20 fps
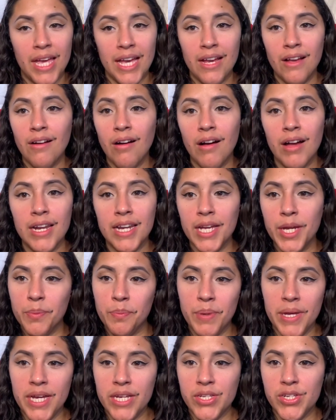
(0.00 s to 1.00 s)
iconic
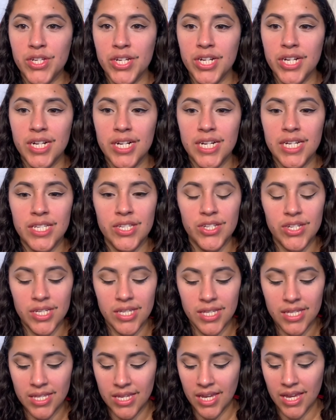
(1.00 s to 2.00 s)
picture and
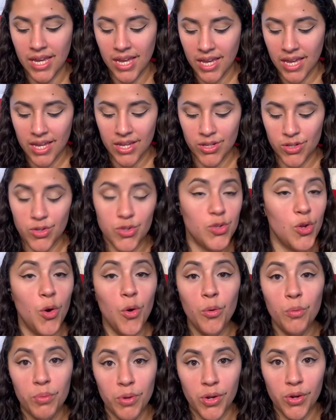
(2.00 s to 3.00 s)
just
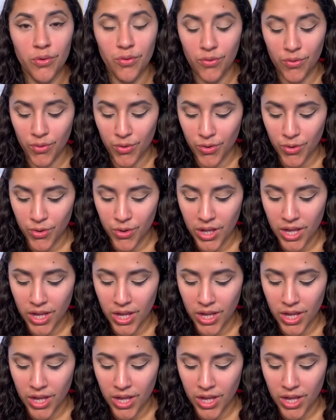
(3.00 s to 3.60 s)
so beautiful.